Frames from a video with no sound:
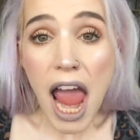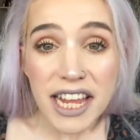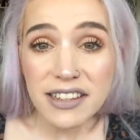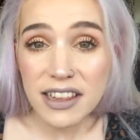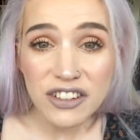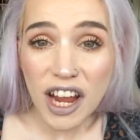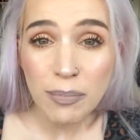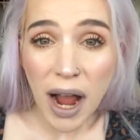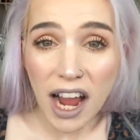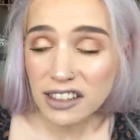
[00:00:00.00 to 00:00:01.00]
It's in the
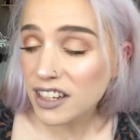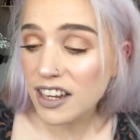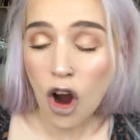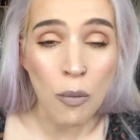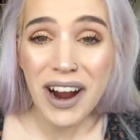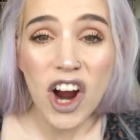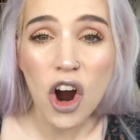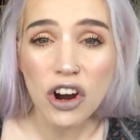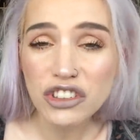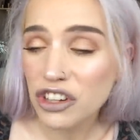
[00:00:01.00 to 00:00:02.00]
shade Party. Oh my
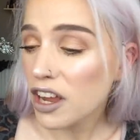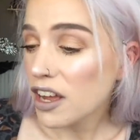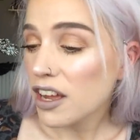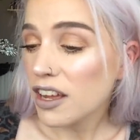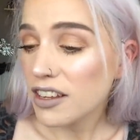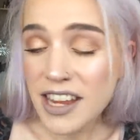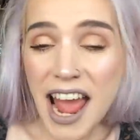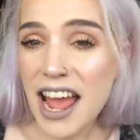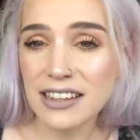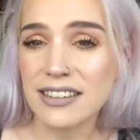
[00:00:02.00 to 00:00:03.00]
gosh.
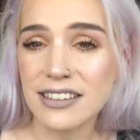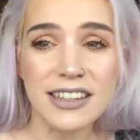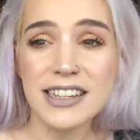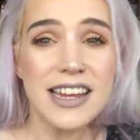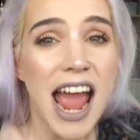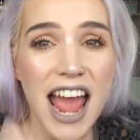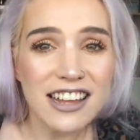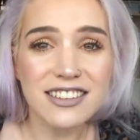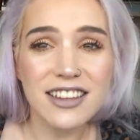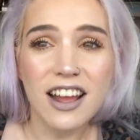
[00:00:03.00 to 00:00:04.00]
Yes,
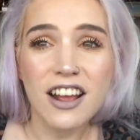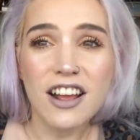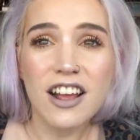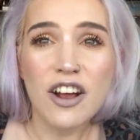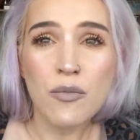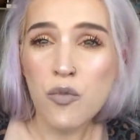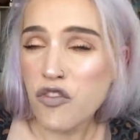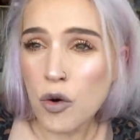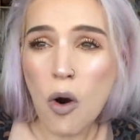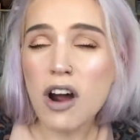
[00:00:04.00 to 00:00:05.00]
yes.
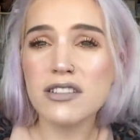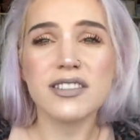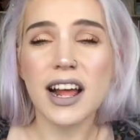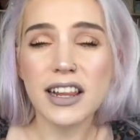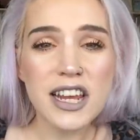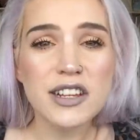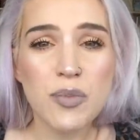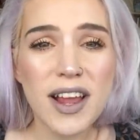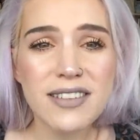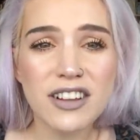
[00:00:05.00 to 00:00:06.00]
For once,
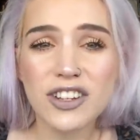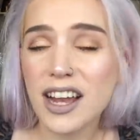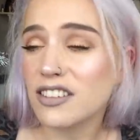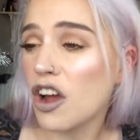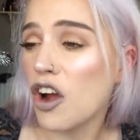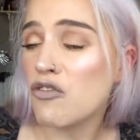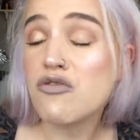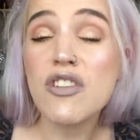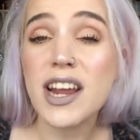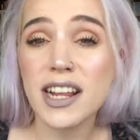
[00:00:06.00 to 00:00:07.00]
AliExpress actually has a
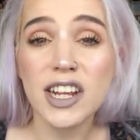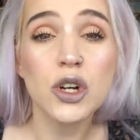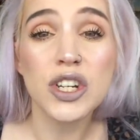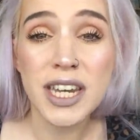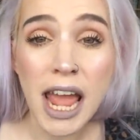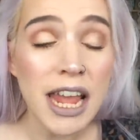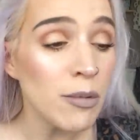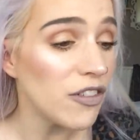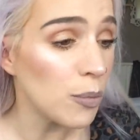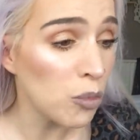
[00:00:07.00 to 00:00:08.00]
really good
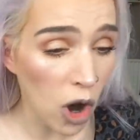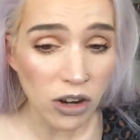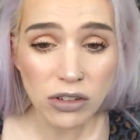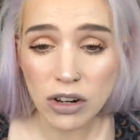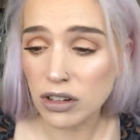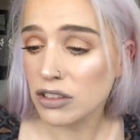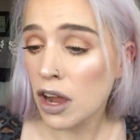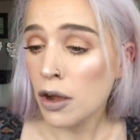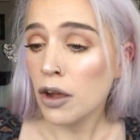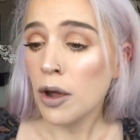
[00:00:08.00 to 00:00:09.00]
name of a product.
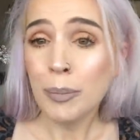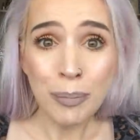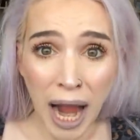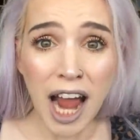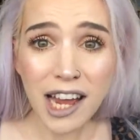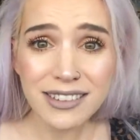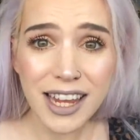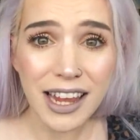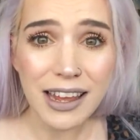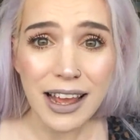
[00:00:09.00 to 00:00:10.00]

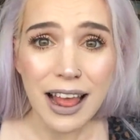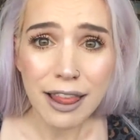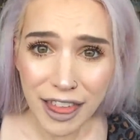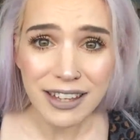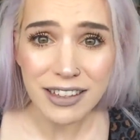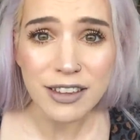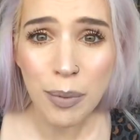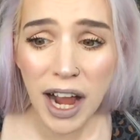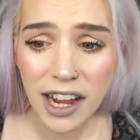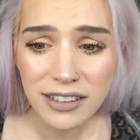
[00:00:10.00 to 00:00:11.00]
Party. This is a
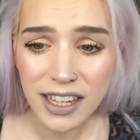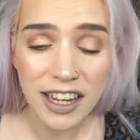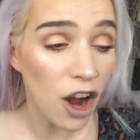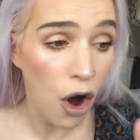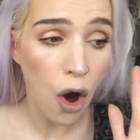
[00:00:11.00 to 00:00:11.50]
party.